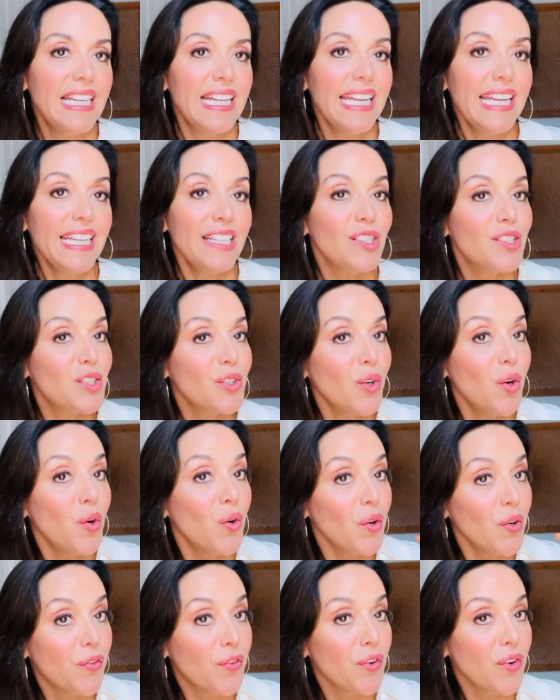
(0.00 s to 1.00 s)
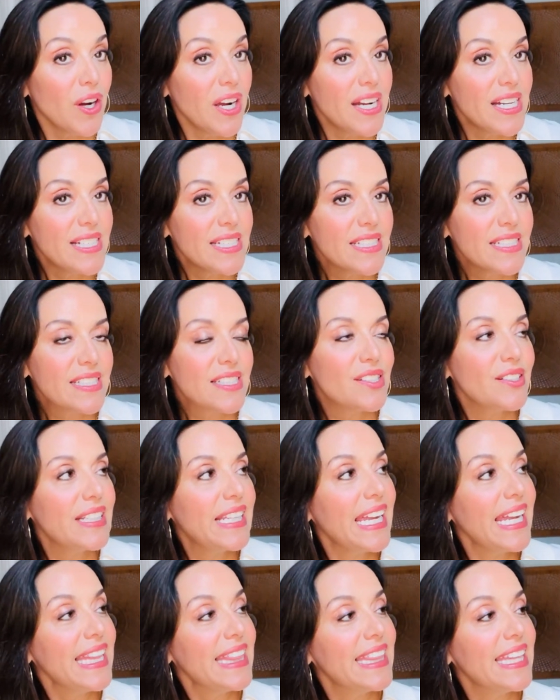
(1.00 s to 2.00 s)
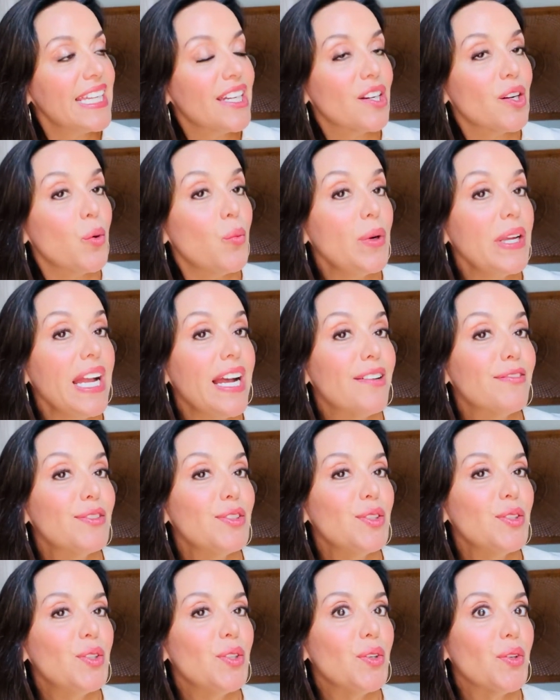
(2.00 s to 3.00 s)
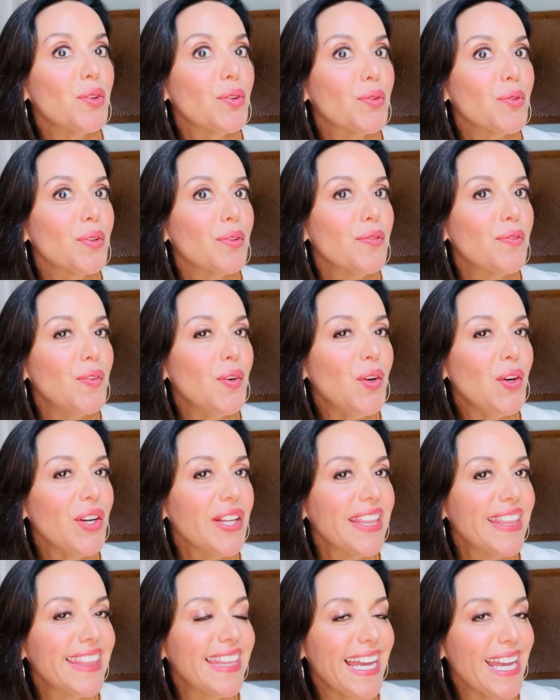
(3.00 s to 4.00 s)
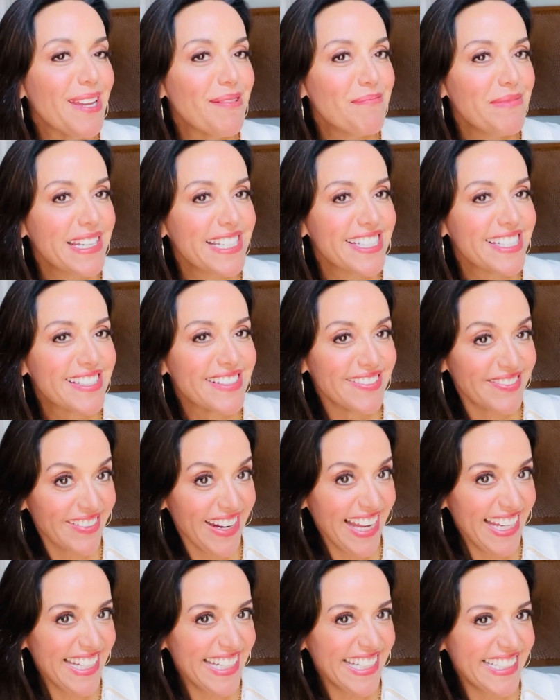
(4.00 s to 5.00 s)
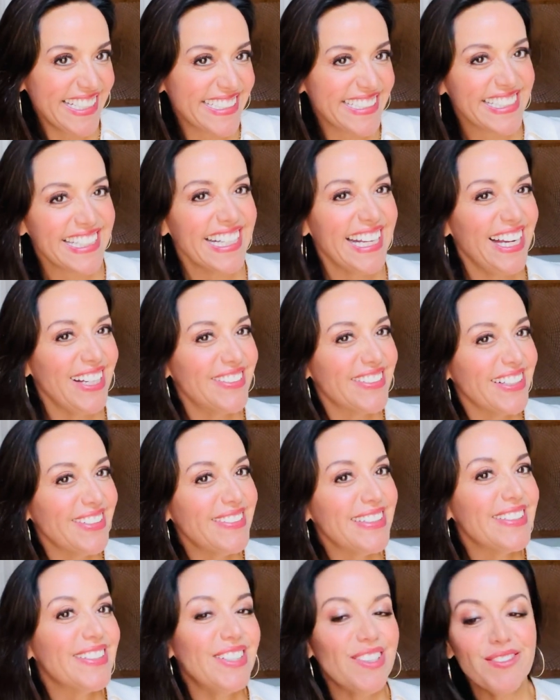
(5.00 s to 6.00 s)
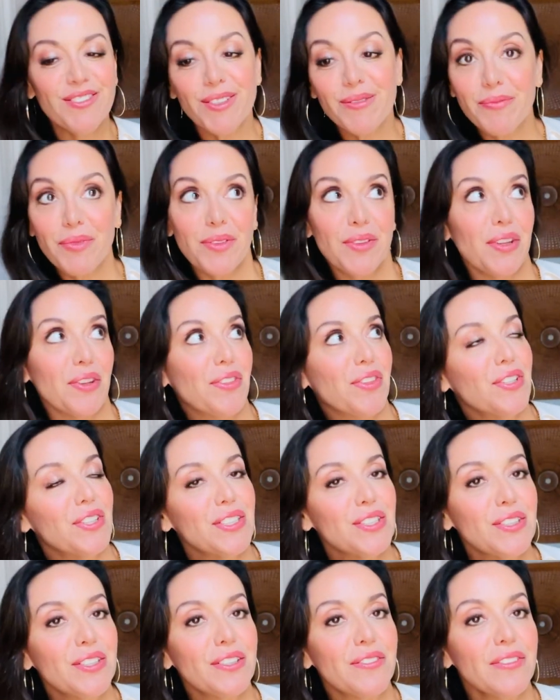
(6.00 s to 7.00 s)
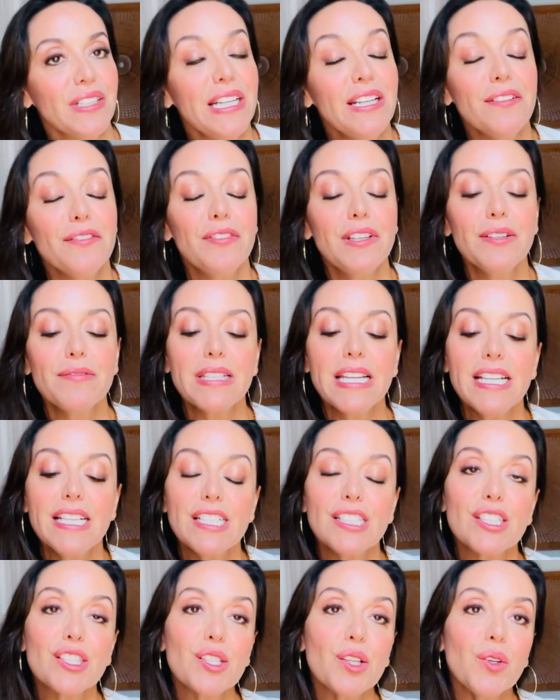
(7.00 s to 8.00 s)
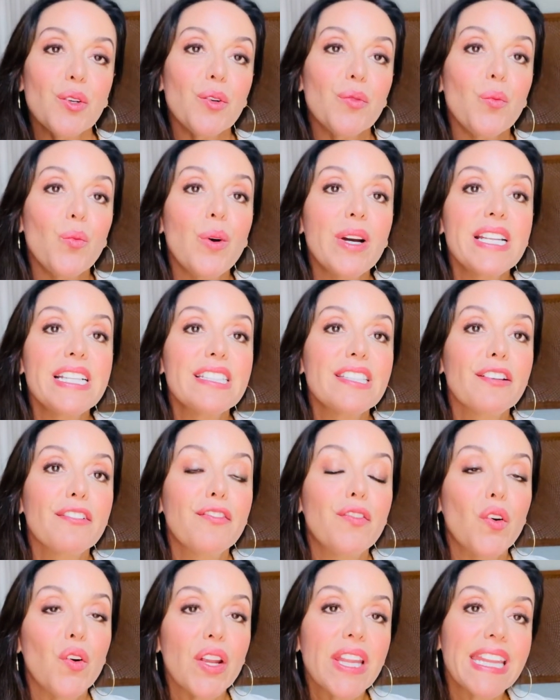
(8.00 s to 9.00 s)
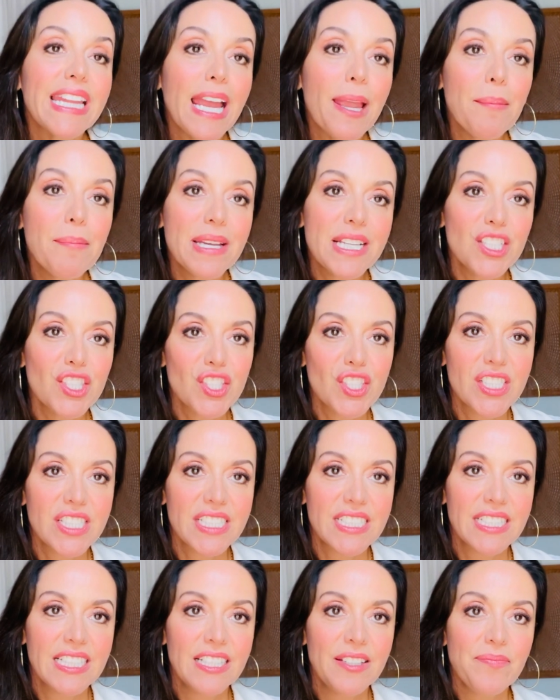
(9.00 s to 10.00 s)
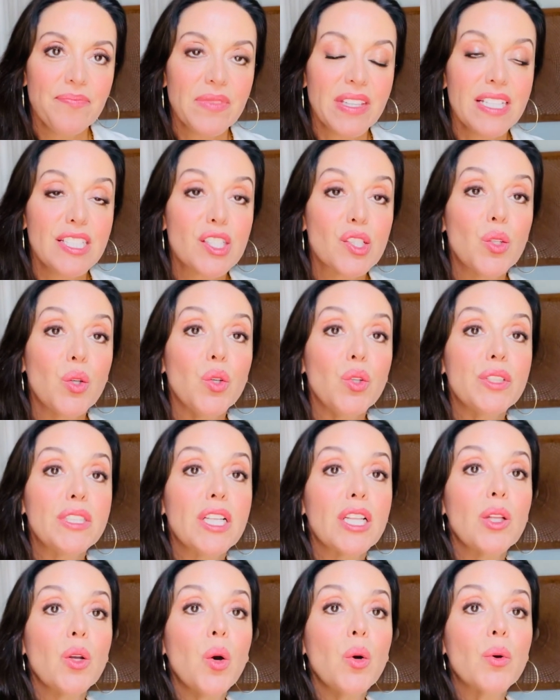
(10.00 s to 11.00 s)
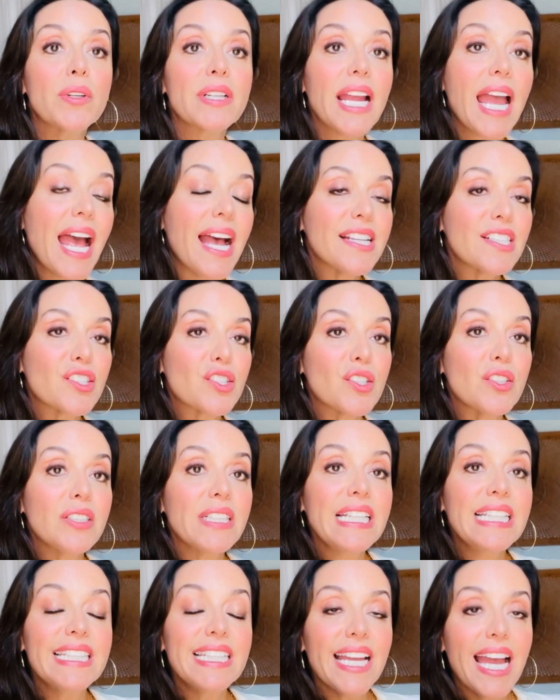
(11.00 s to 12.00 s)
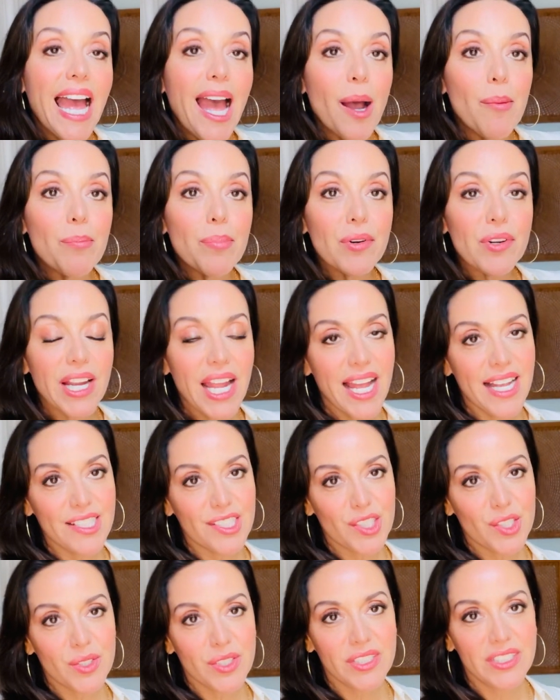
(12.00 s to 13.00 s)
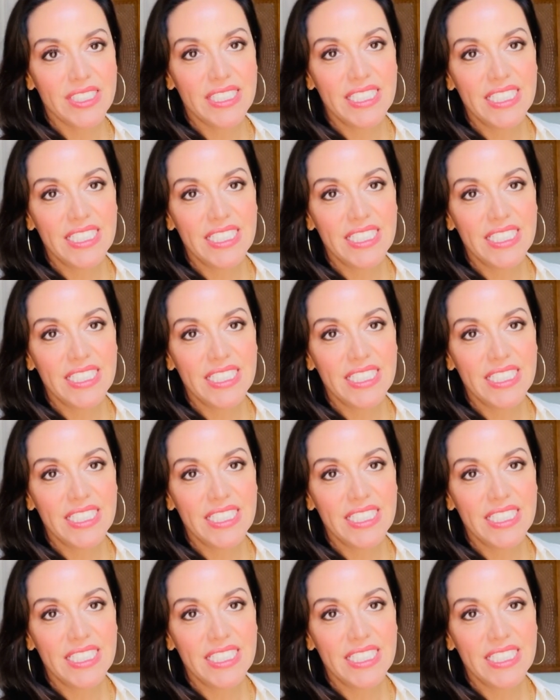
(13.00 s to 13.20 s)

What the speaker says: And for us to get there, we have to go through the fourth dimension, right? It's like, how can we go from the third to the fifth? So what is the fourth dimension? It's called the lower astral and the upper astral.